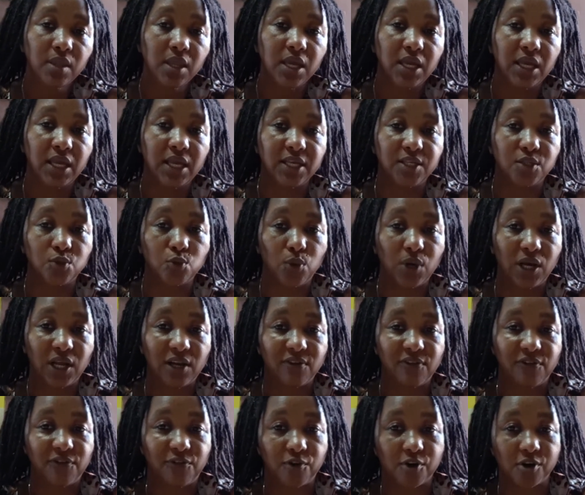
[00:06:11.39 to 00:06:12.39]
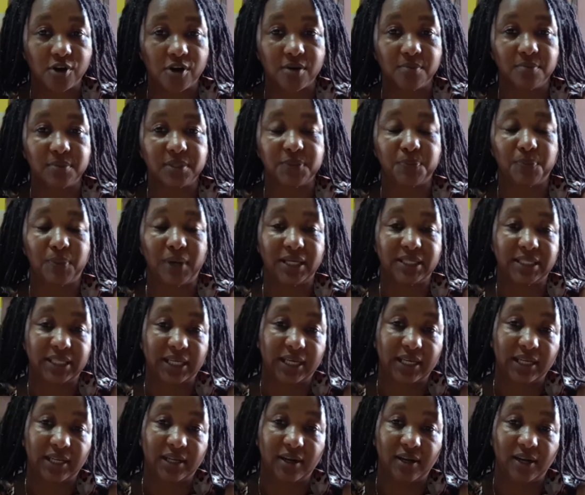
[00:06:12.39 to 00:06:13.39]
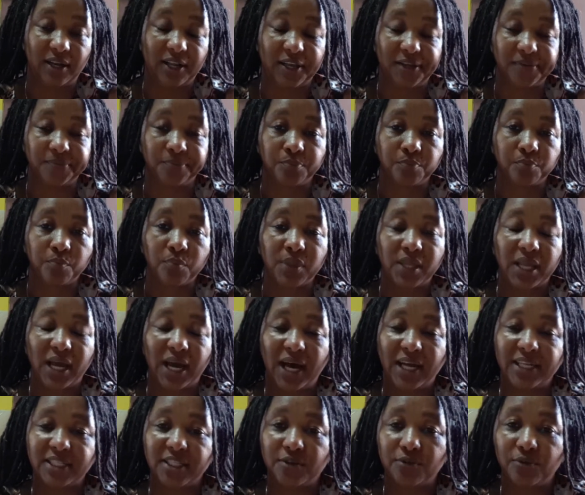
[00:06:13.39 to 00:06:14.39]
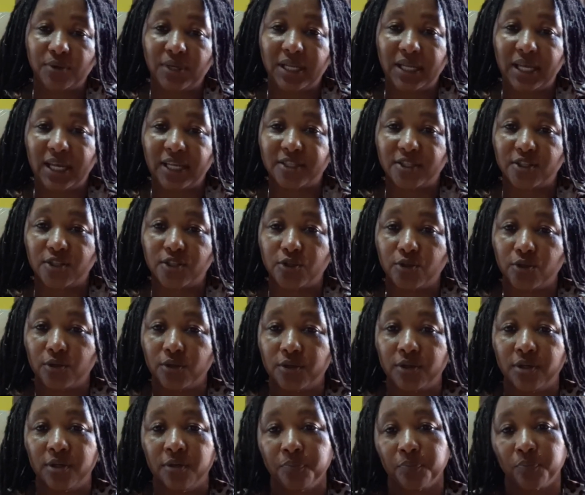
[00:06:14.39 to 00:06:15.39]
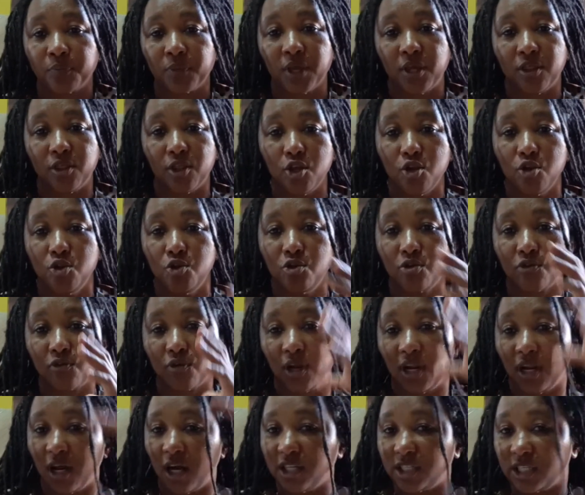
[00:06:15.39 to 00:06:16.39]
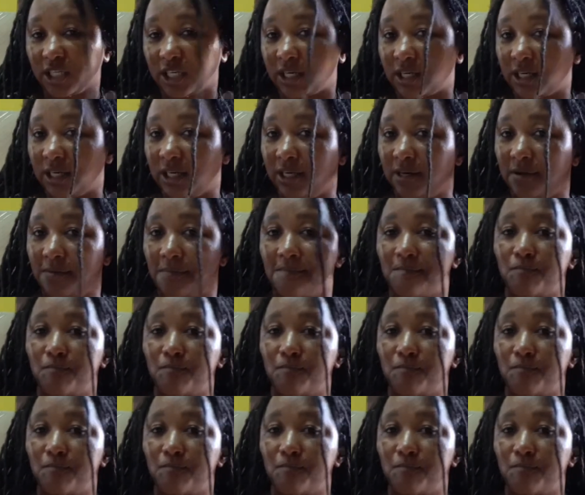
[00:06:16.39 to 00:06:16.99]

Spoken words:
is well formed, particularly as it relates to the neurological,